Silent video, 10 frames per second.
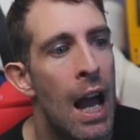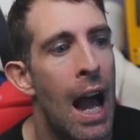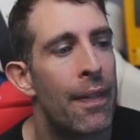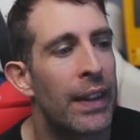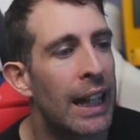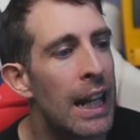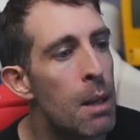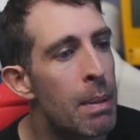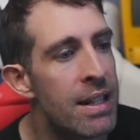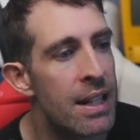And the key
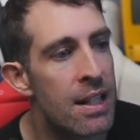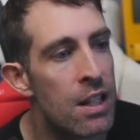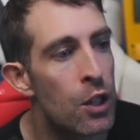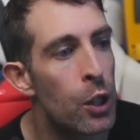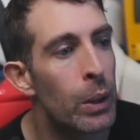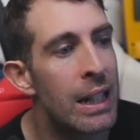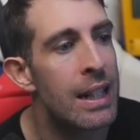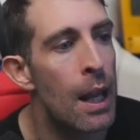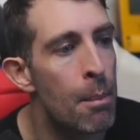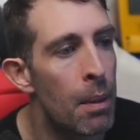bit is that you'll need to
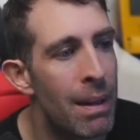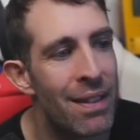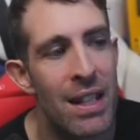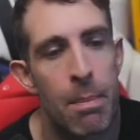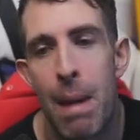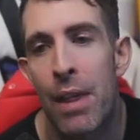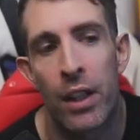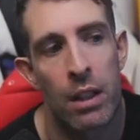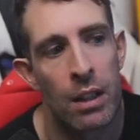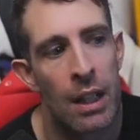implement this method.